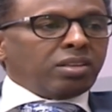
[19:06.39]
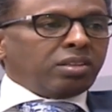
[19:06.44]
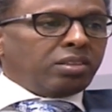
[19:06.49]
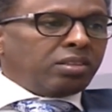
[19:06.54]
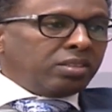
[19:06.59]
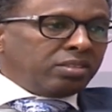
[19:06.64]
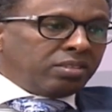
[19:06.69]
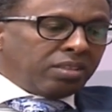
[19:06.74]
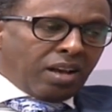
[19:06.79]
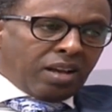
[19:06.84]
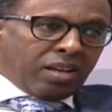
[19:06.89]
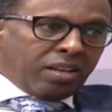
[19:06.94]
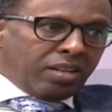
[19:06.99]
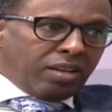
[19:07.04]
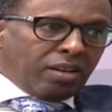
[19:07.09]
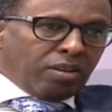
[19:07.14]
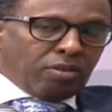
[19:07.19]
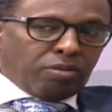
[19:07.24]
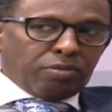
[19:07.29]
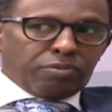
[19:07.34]
This
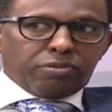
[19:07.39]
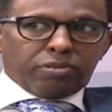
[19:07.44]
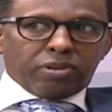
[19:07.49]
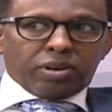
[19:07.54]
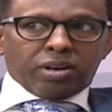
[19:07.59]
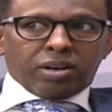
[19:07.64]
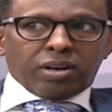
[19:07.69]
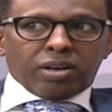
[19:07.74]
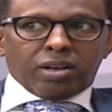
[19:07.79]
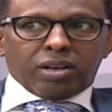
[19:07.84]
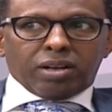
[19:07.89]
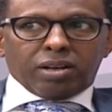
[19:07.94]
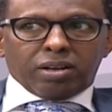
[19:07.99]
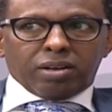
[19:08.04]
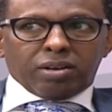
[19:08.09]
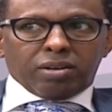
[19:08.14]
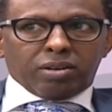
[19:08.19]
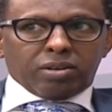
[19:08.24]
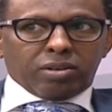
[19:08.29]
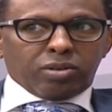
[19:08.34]
idea of uh,
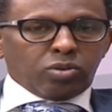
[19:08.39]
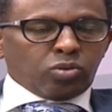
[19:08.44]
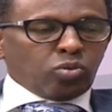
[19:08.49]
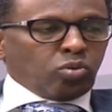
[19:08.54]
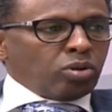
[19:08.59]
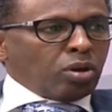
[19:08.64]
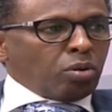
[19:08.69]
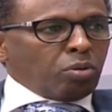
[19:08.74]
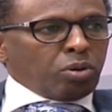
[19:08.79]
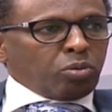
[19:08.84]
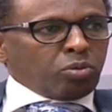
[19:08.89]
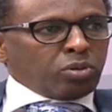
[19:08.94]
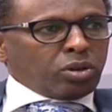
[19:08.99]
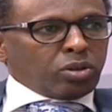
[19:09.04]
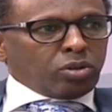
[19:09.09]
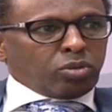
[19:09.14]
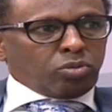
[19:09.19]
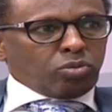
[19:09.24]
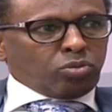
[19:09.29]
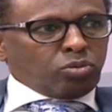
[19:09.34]
doing away with
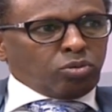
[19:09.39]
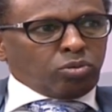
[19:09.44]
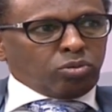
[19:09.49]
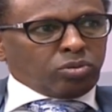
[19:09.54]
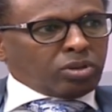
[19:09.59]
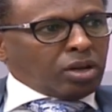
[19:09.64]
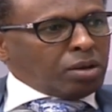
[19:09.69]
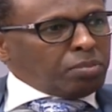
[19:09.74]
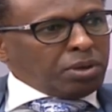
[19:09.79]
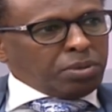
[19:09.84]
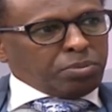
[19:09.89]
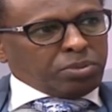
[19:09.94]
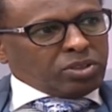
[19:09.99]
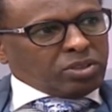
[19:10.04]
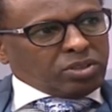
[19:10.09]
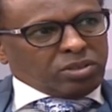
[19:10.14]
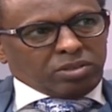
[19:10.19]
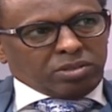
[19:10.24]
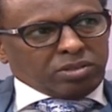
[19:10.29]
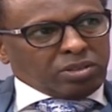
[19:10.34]
the two term limit
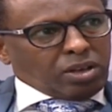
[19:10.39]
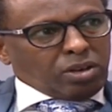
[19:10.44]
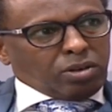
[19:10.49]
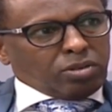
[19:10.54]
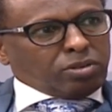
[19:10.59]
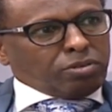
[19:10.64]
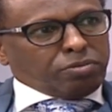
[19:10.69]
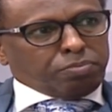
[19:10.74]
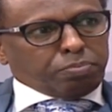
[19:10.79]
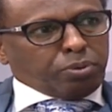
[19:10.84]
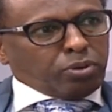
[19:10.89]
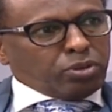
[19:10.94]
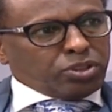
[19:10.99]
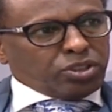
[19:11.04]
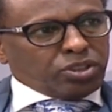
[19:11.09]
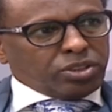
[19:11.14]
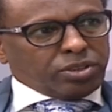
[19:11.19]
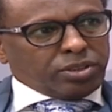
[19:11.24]
is a lot of bullshit.